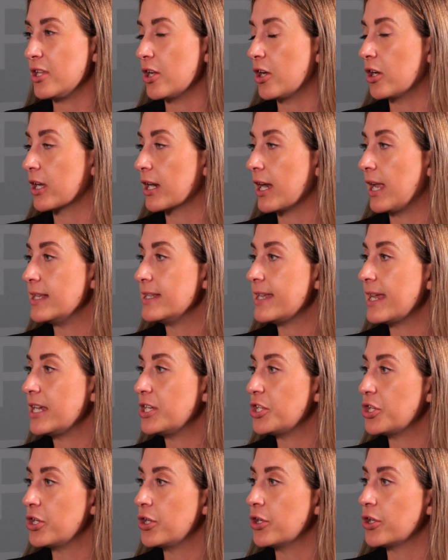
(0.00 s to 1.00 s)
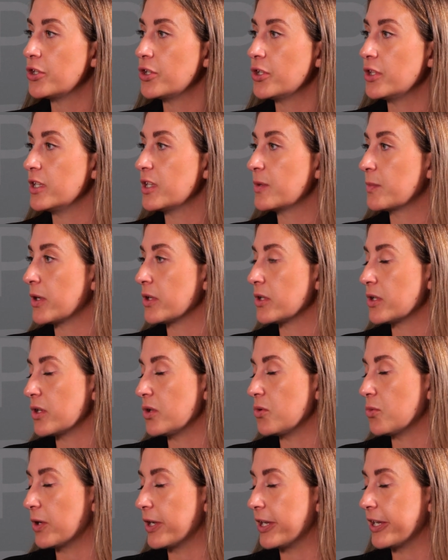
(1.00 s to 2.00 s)
to the organisation or to the
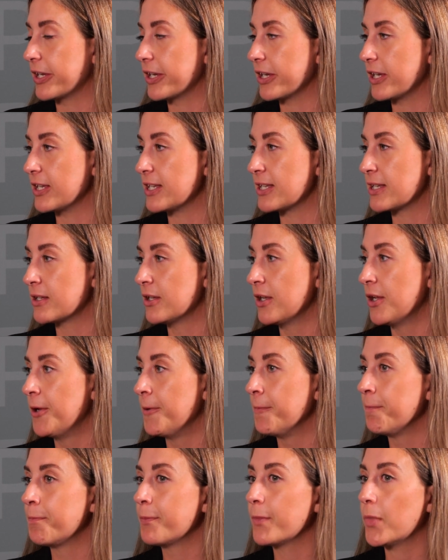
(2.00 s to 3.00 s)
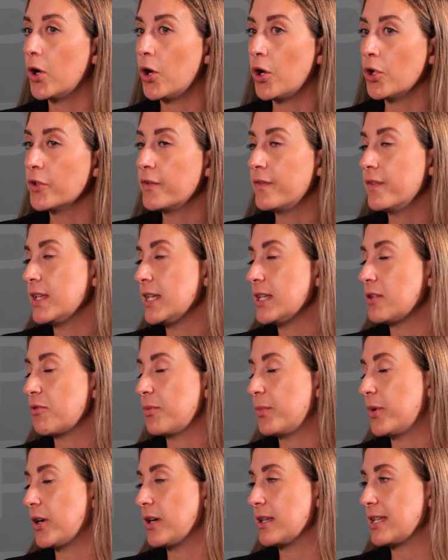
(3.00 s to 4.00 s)
sponsored workers. All of these
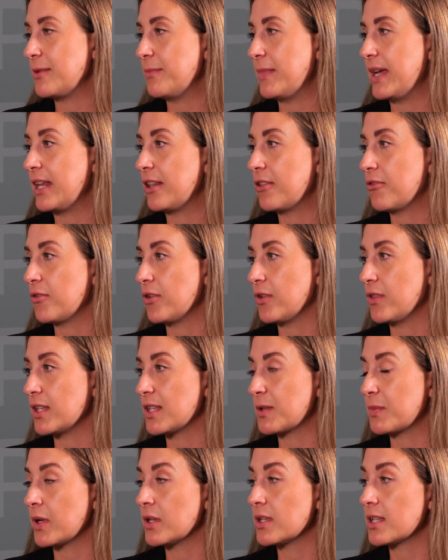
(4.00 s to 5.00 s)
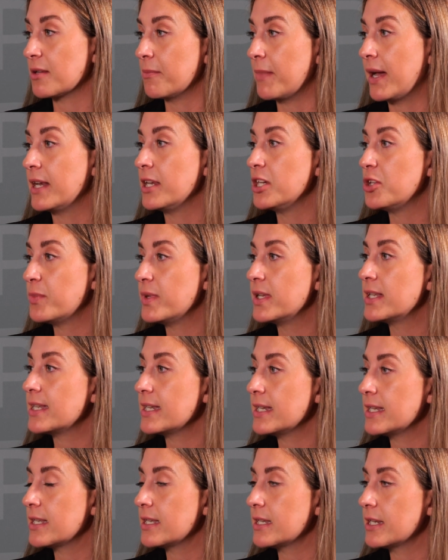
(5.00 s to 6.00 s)
reports are made through the sponsor management
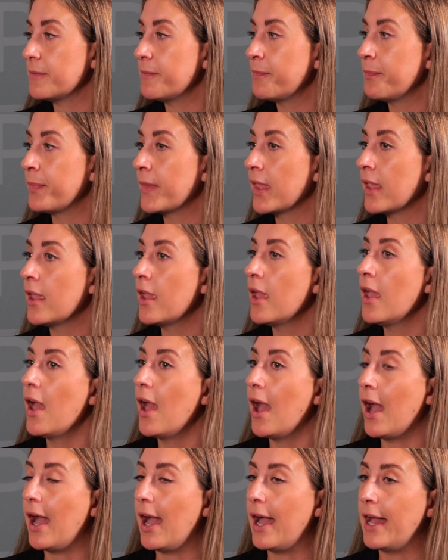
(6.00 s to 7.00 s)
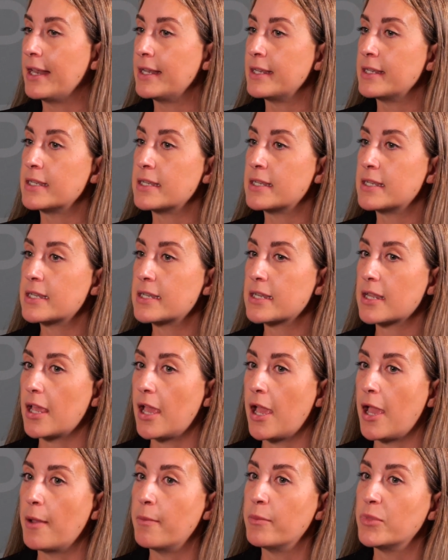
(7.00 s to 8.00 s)
system, and
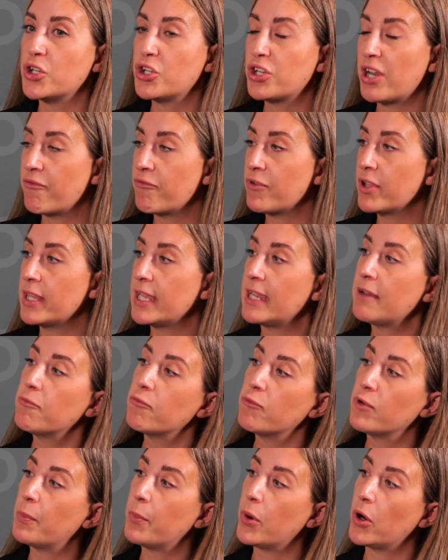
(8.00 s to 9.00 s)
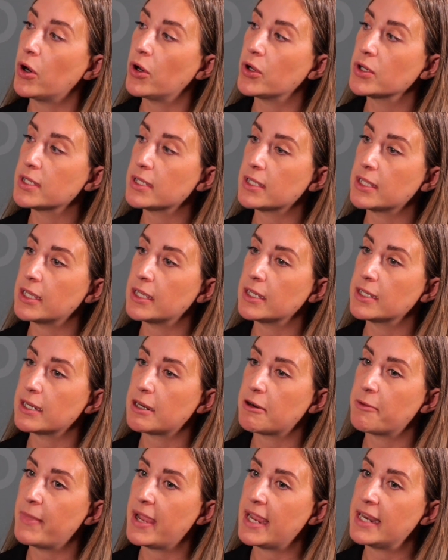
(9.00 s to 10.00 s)
generally reports that
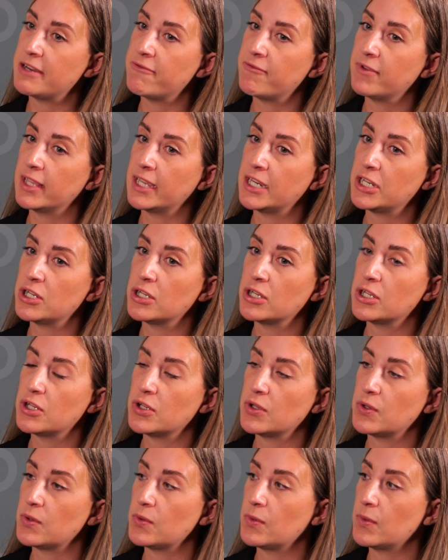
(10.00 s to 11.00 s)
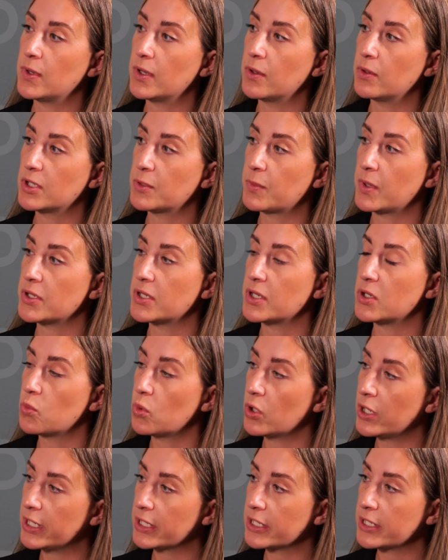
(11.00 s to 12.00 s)
are made in relation to sponsored
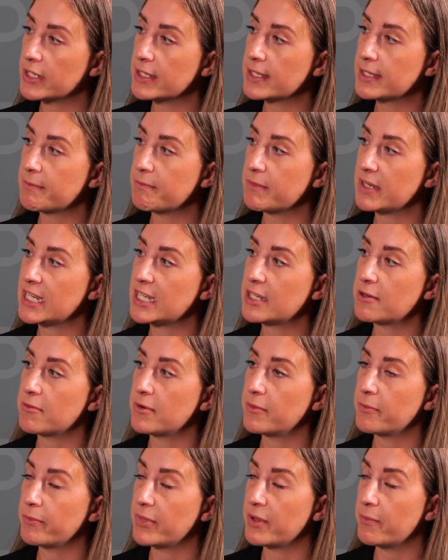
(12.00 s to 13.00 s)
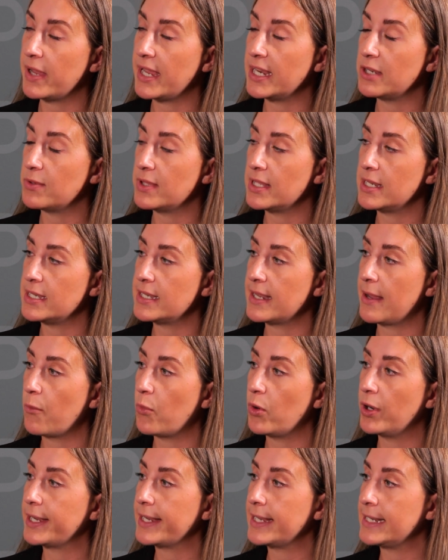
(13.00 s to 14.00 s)
workers need to be made within
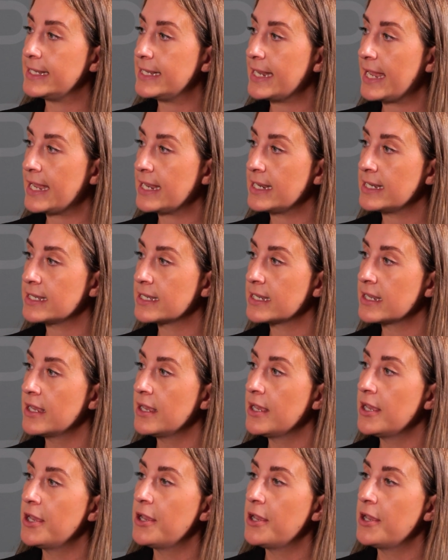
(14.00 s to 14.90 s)
10 working days,